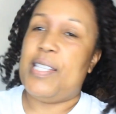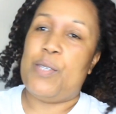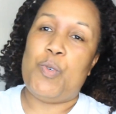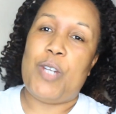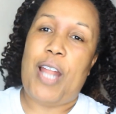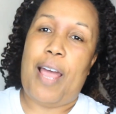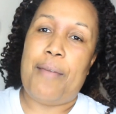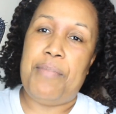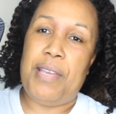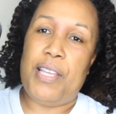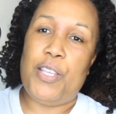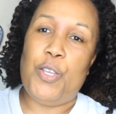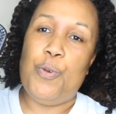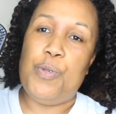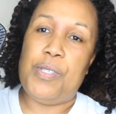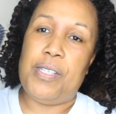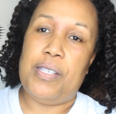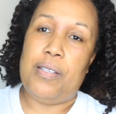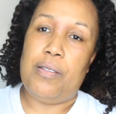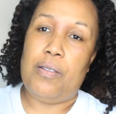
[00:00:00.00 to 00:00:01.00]
is what I've been
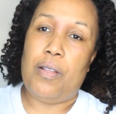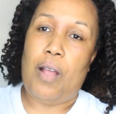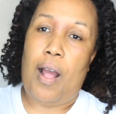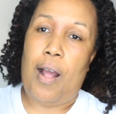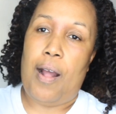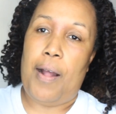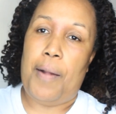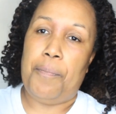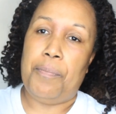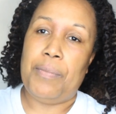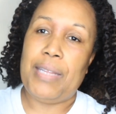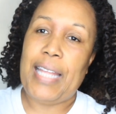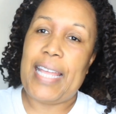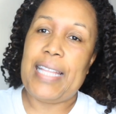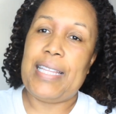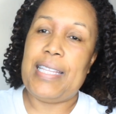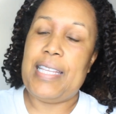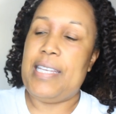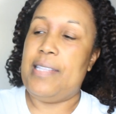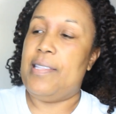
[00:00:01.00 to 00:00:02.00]
using um,
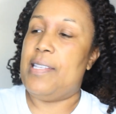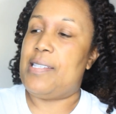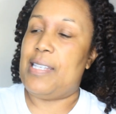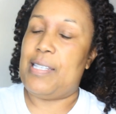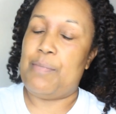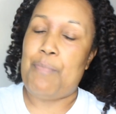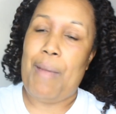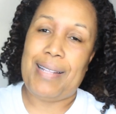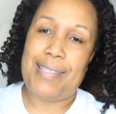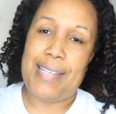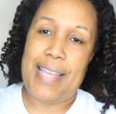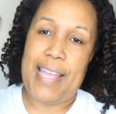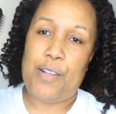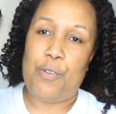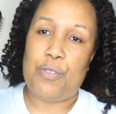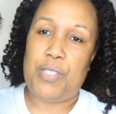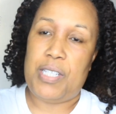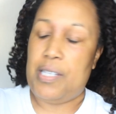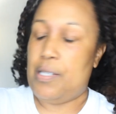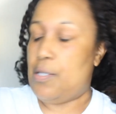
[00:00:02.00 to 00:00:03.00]
lately, and this is my
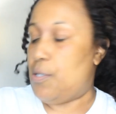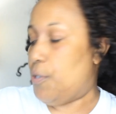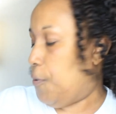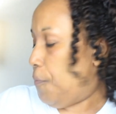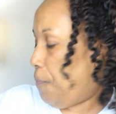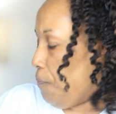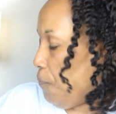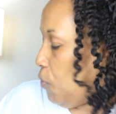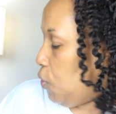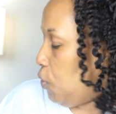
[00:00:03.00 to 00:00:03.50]
Tangle Teezer